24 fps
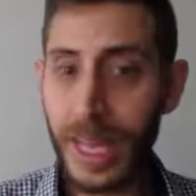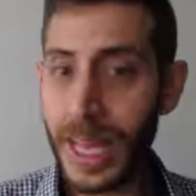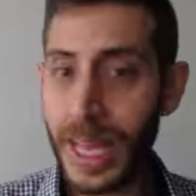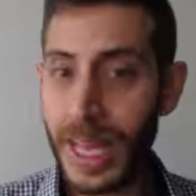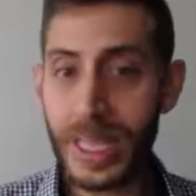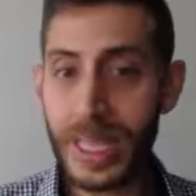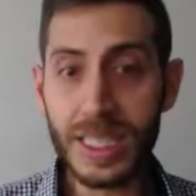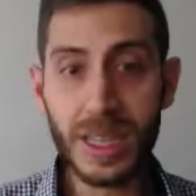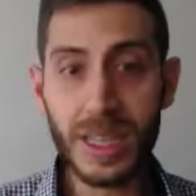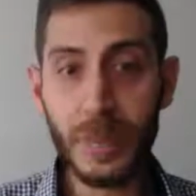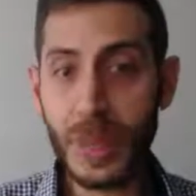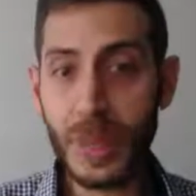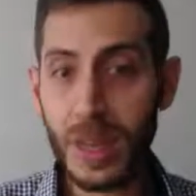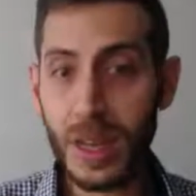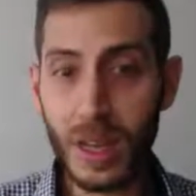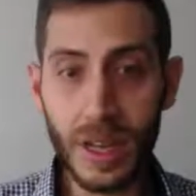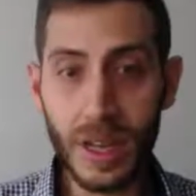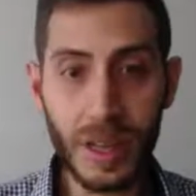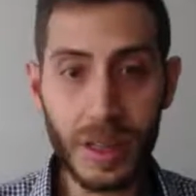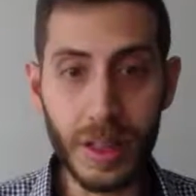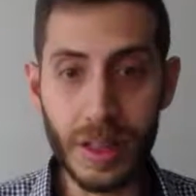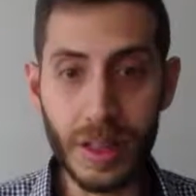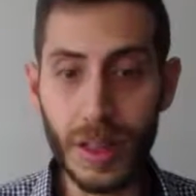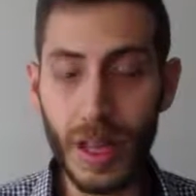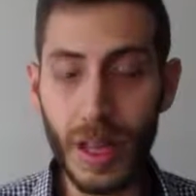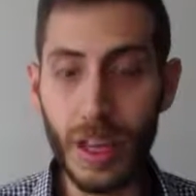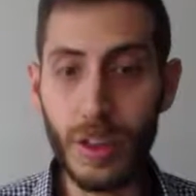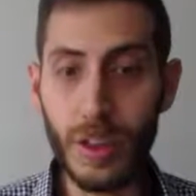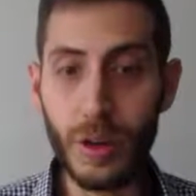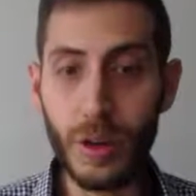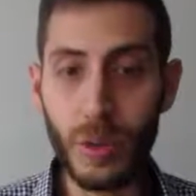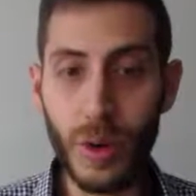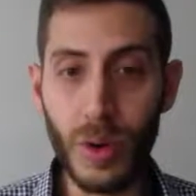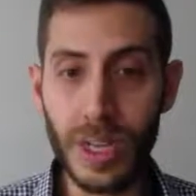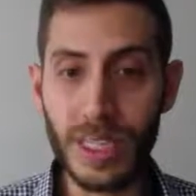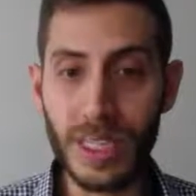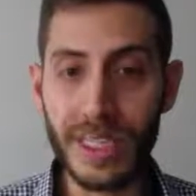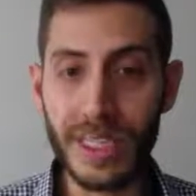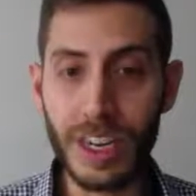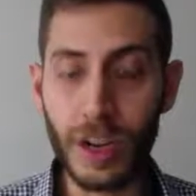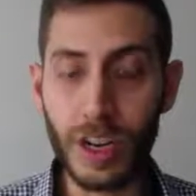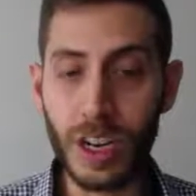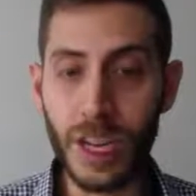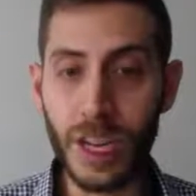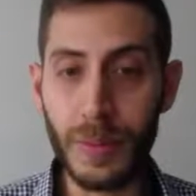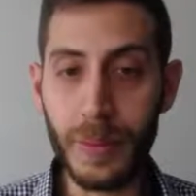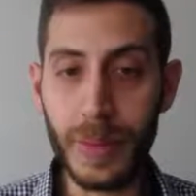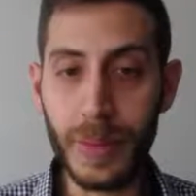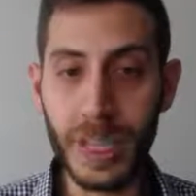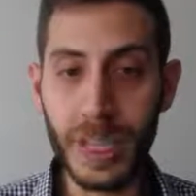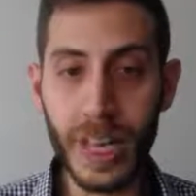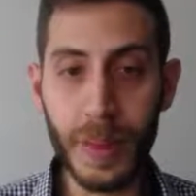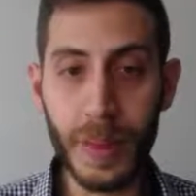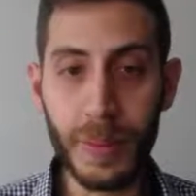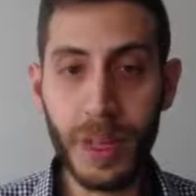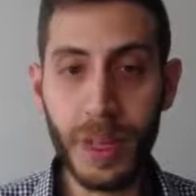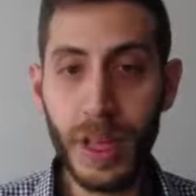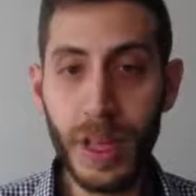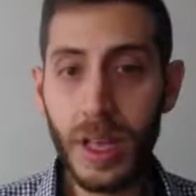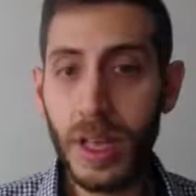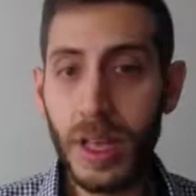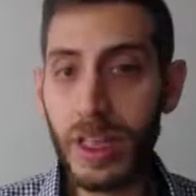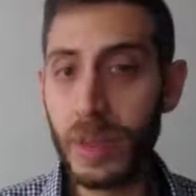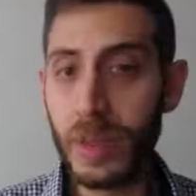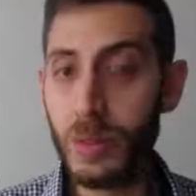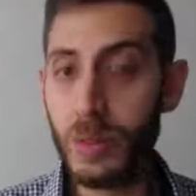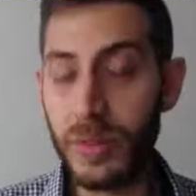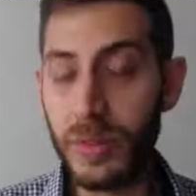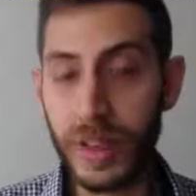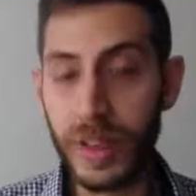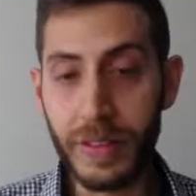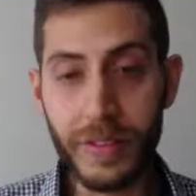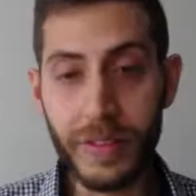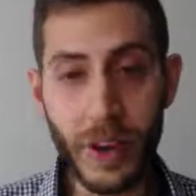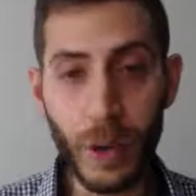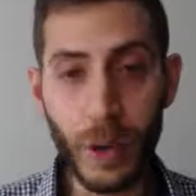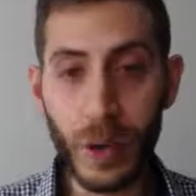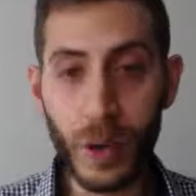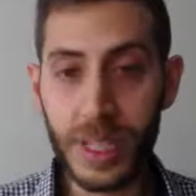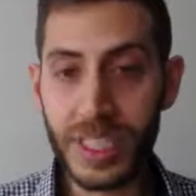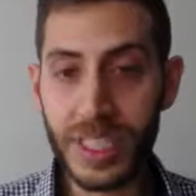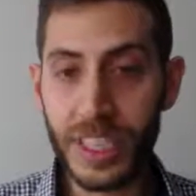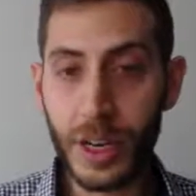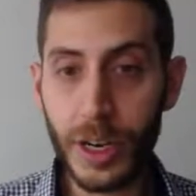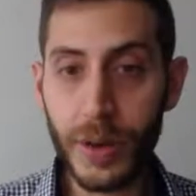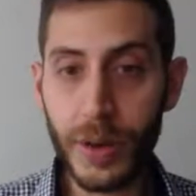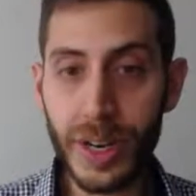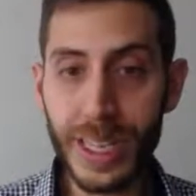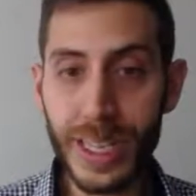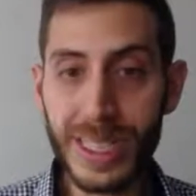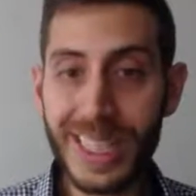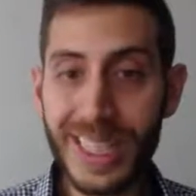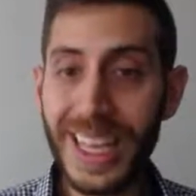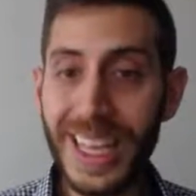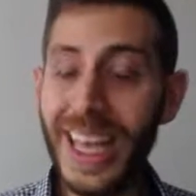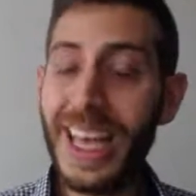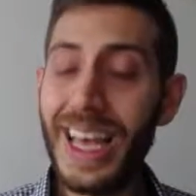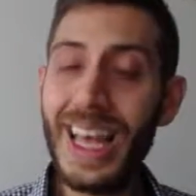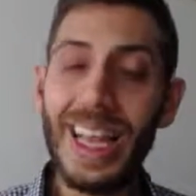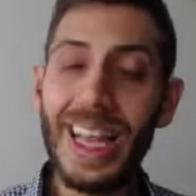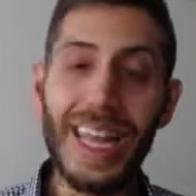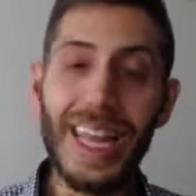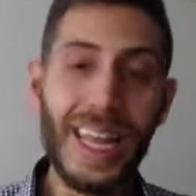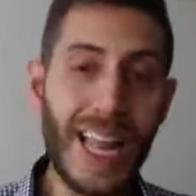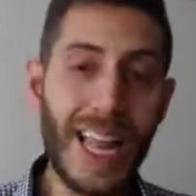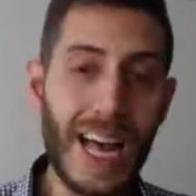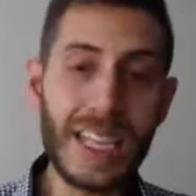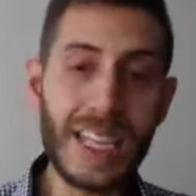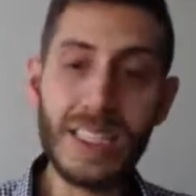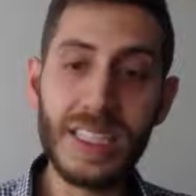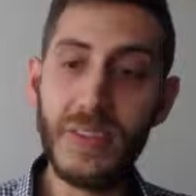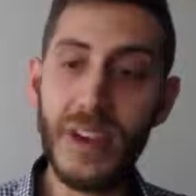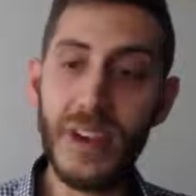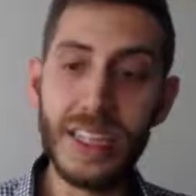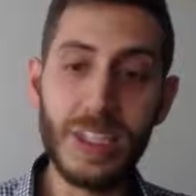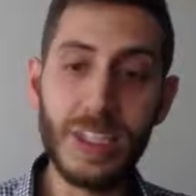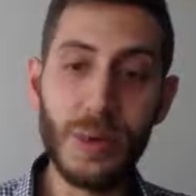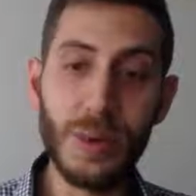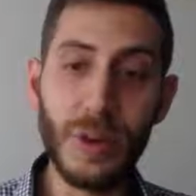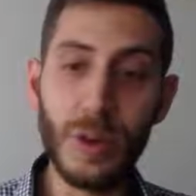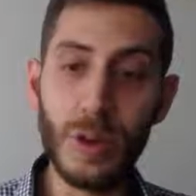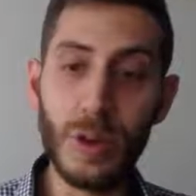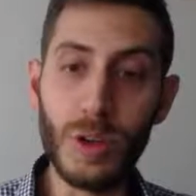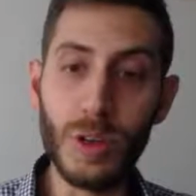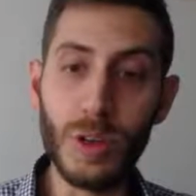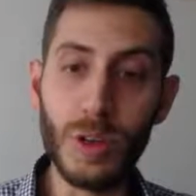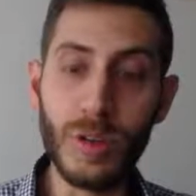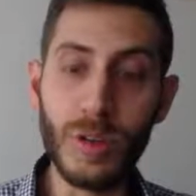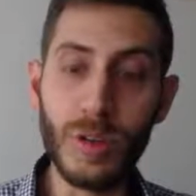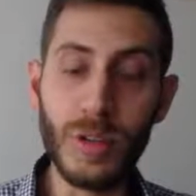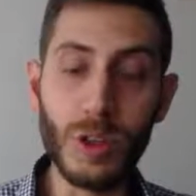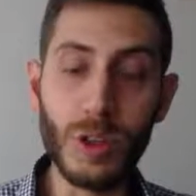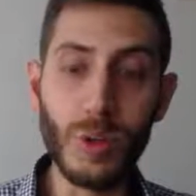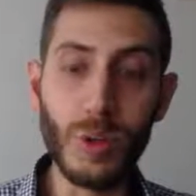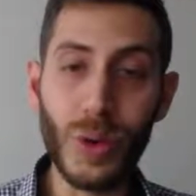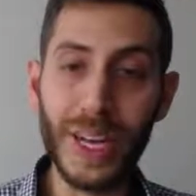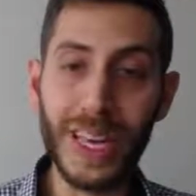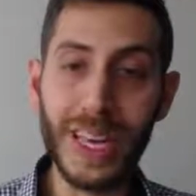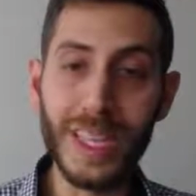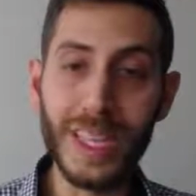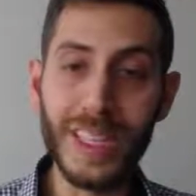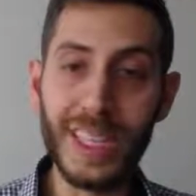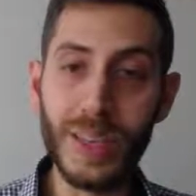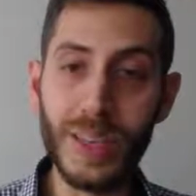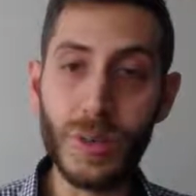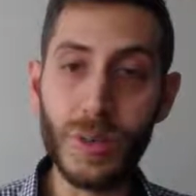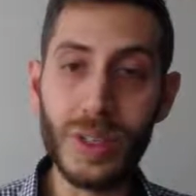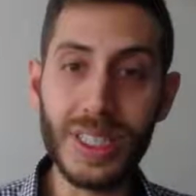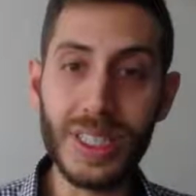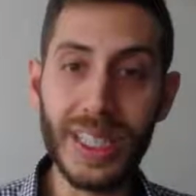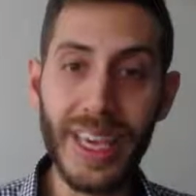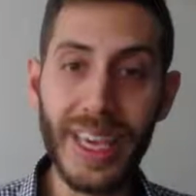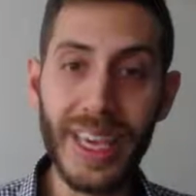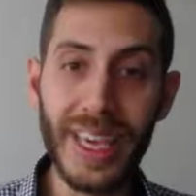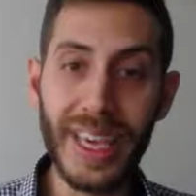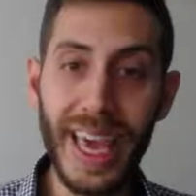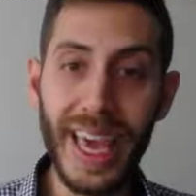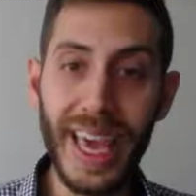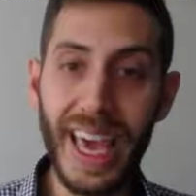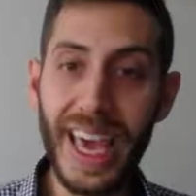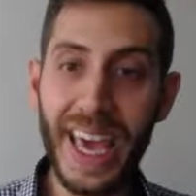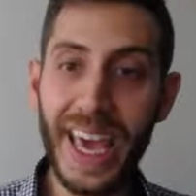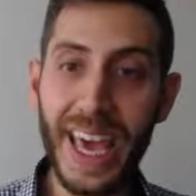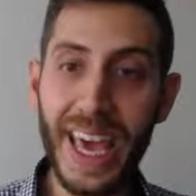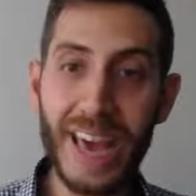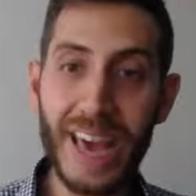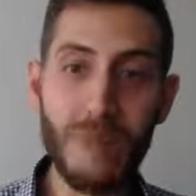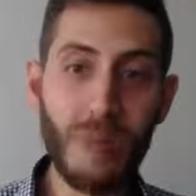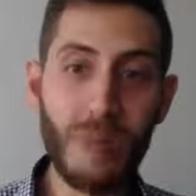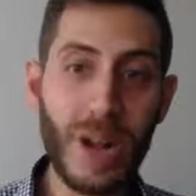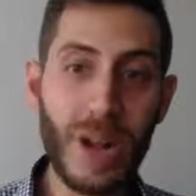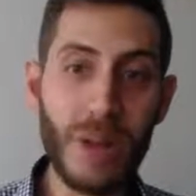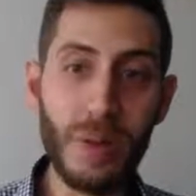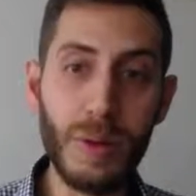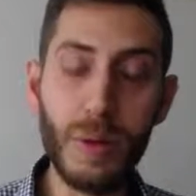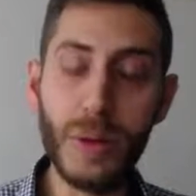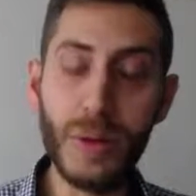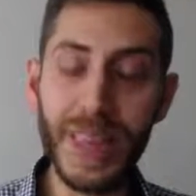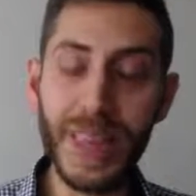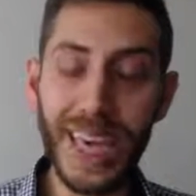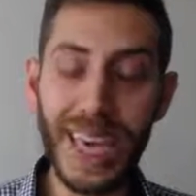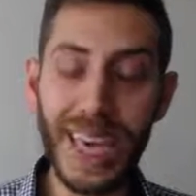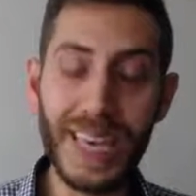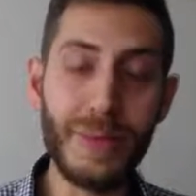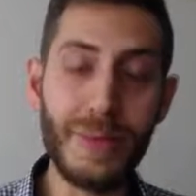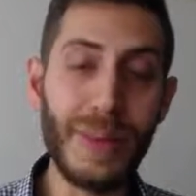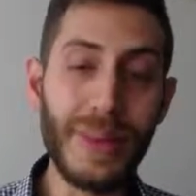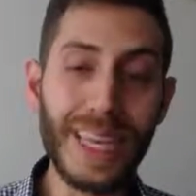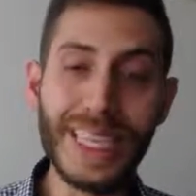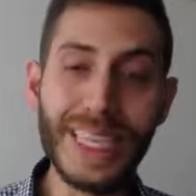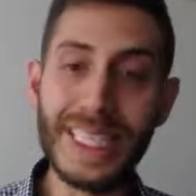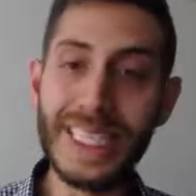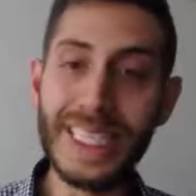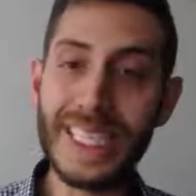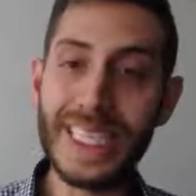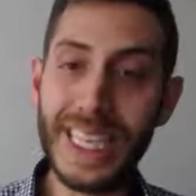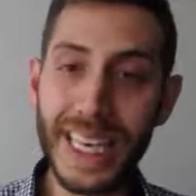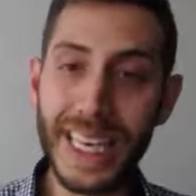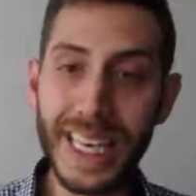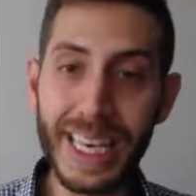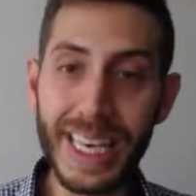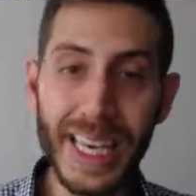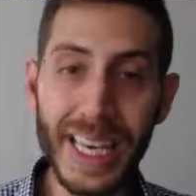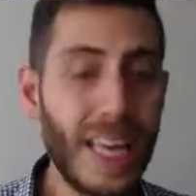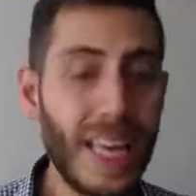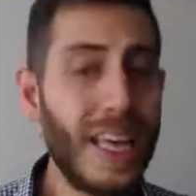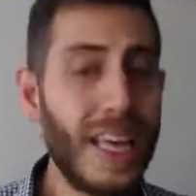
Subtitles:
And some of the other ones that are coming up, the Moving Forward series, lots of entrepreneurs over 2018 were saying, hey, I have a problem with A, B, and C.